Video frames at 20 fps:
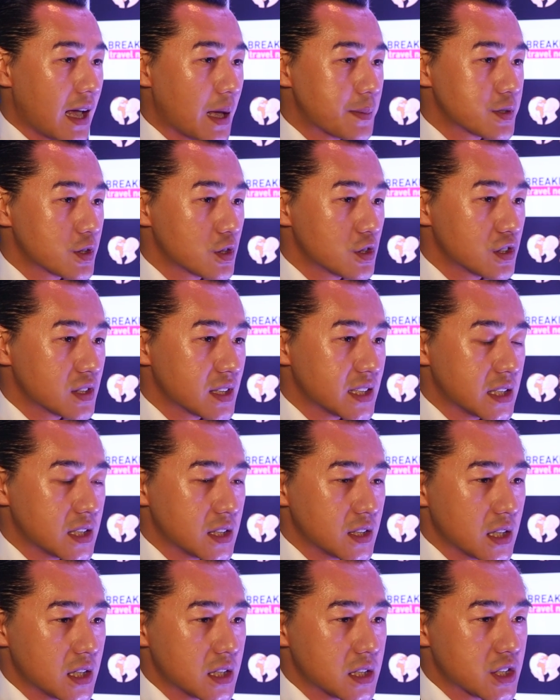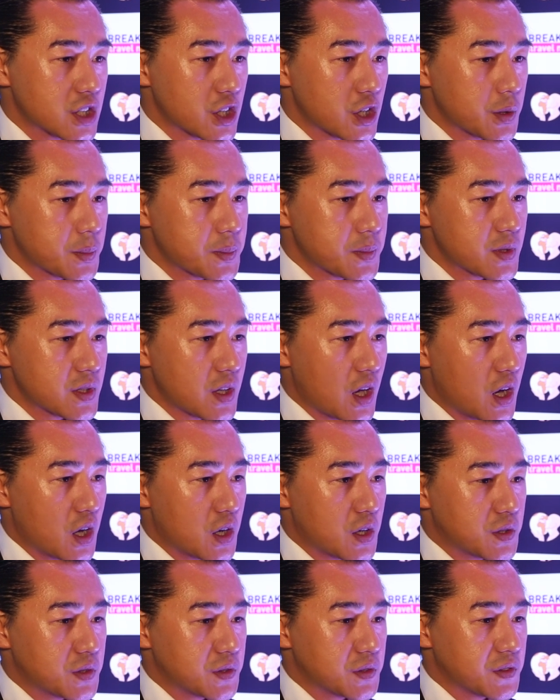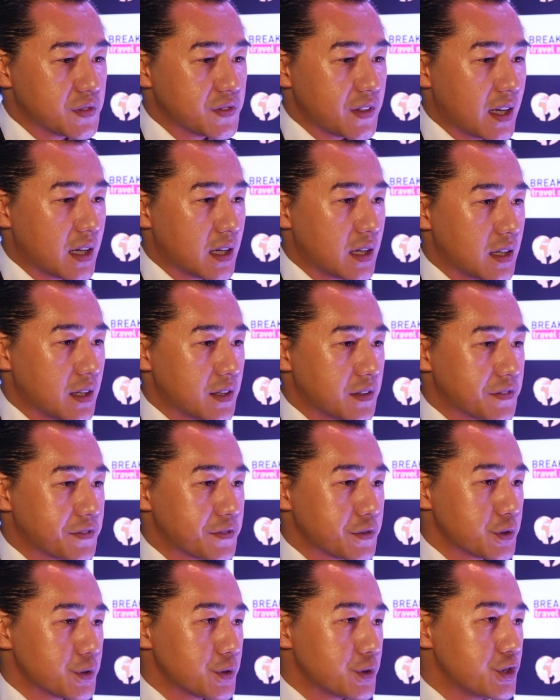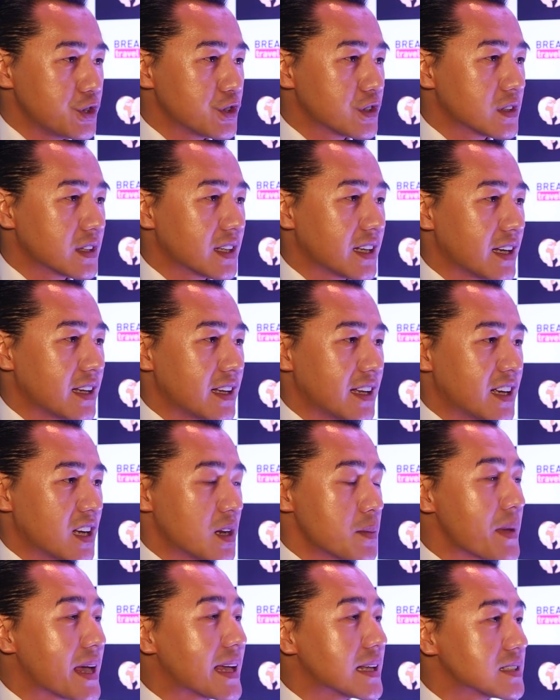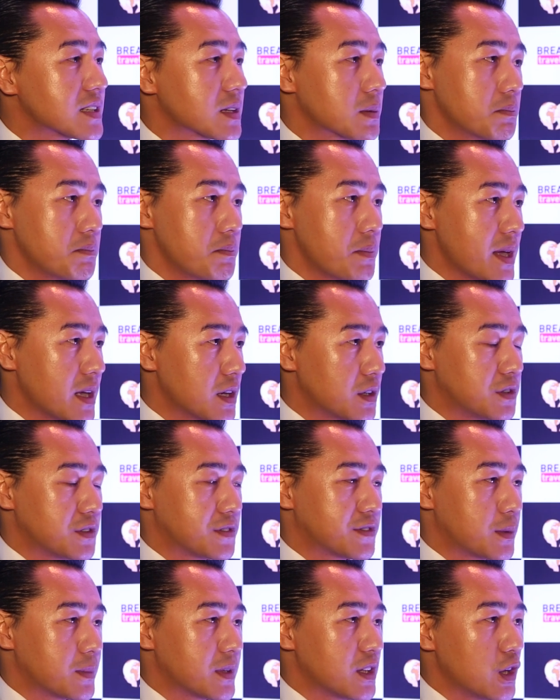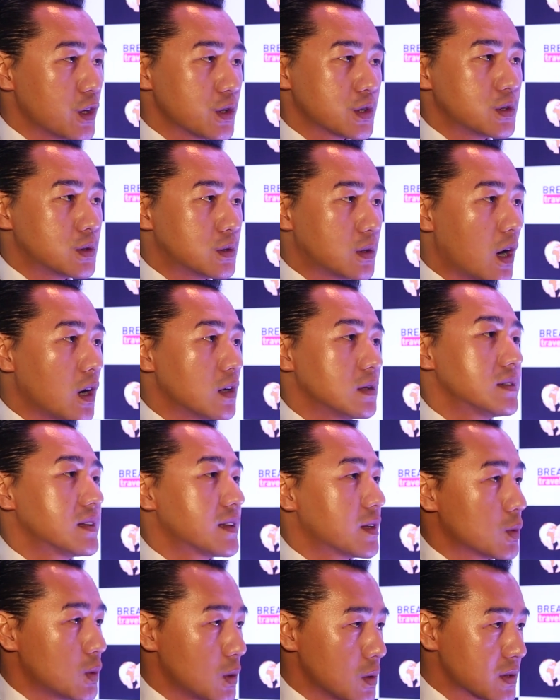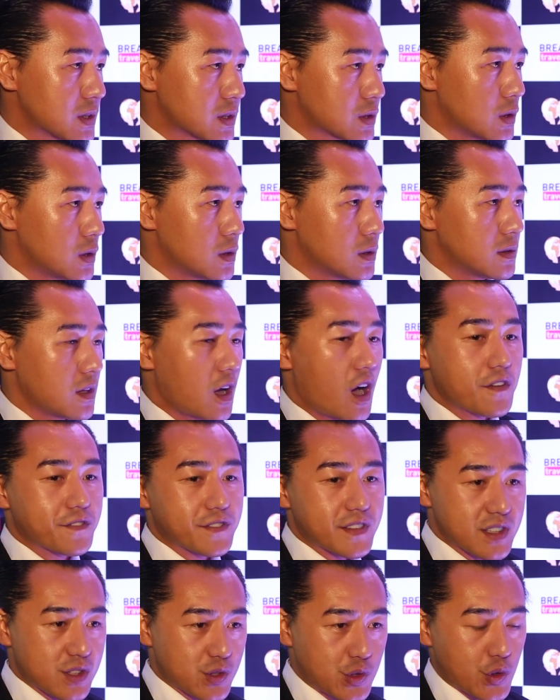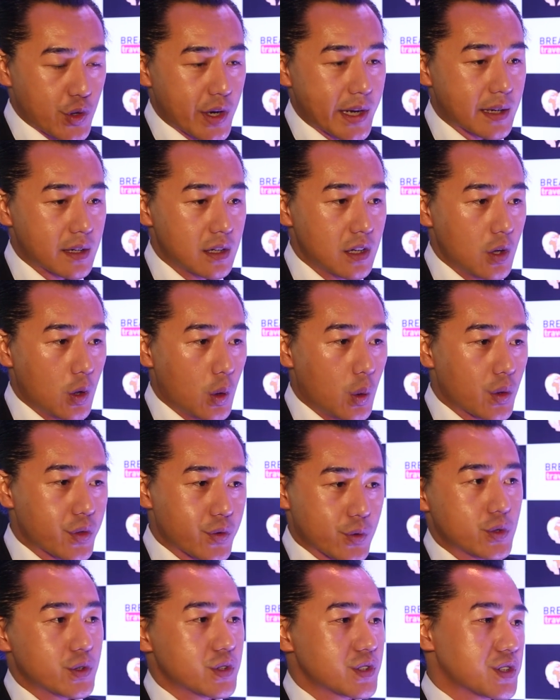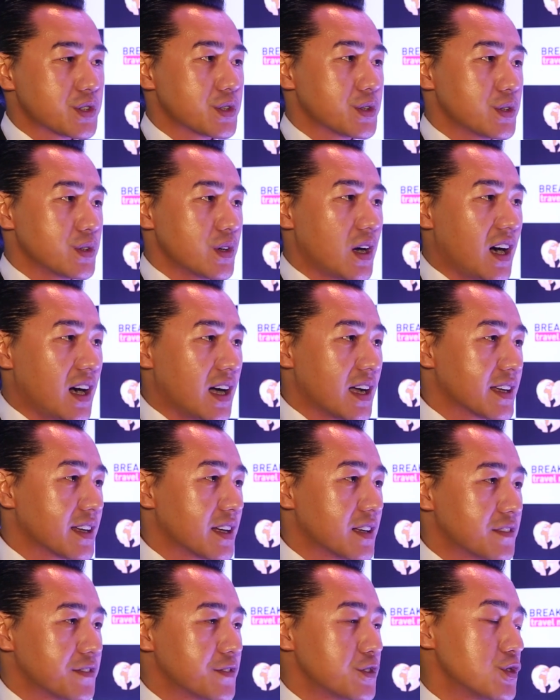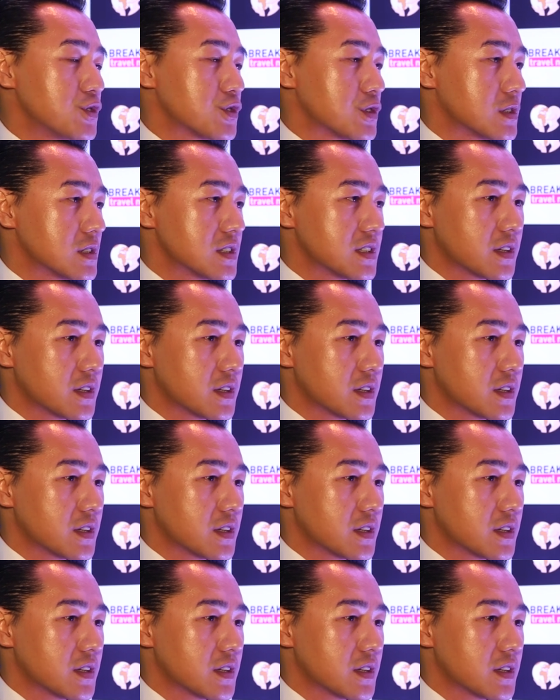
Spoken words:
Absolutely. In terms of food, you can get an amazing meal from a local hole-in-the-wall stall off the street or through to high-end fusion.